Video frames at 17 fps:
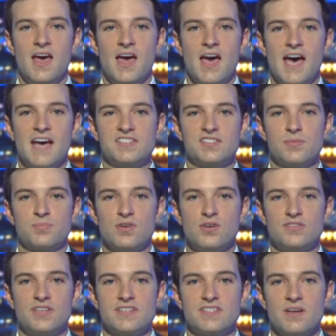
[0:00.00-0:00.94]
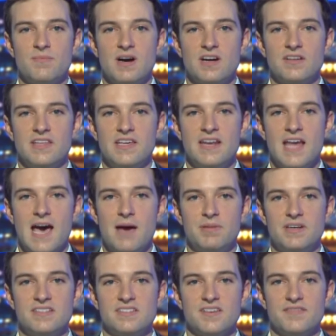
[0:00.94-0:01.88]
As the protest among the
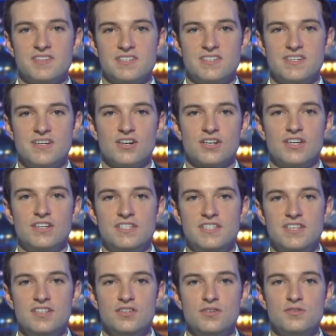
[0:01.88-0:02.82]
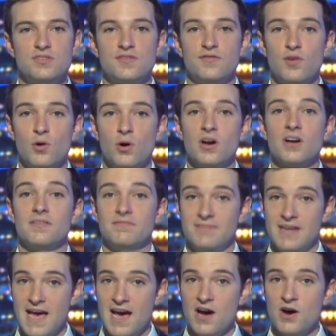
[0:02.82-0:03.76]
inhabitants of Astir continues for
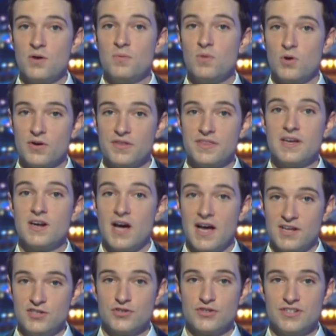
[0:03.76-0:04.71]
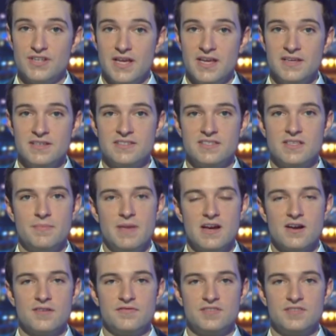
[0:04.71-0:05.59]
now more than 100 days, the mayor of